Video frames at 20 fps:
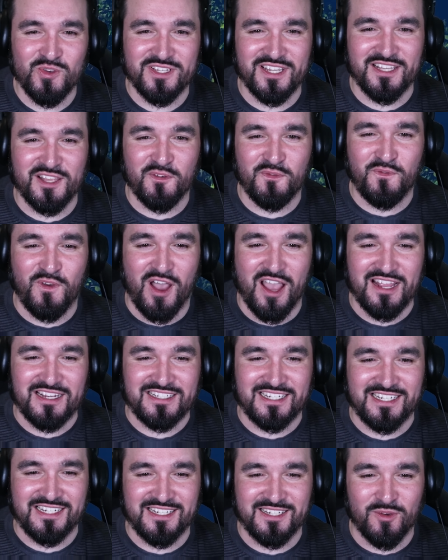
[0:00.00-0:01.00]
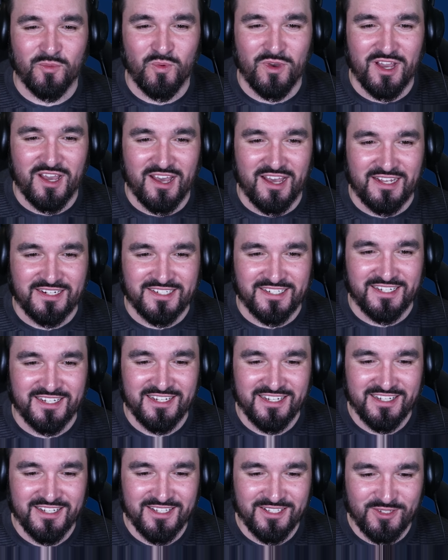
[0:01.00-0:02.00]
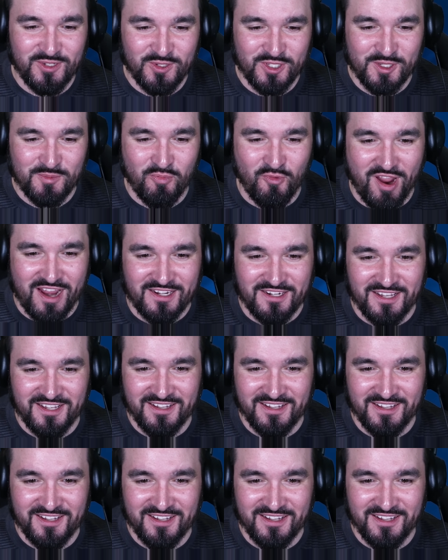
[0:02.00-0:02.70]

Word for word: the finding word to spread